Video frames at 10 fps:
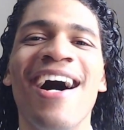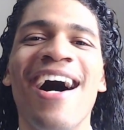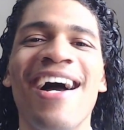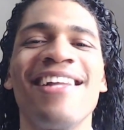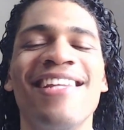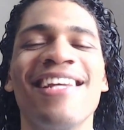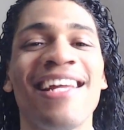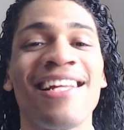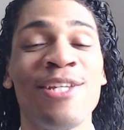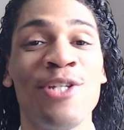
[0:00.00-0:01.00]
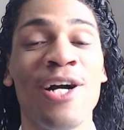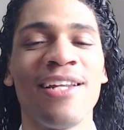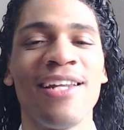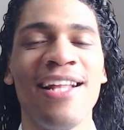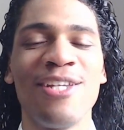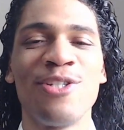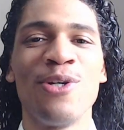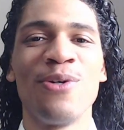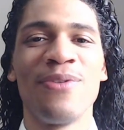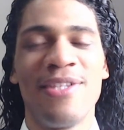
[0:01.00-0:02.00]
I did like these young ladies
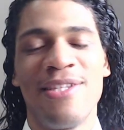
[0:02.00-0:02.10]
do.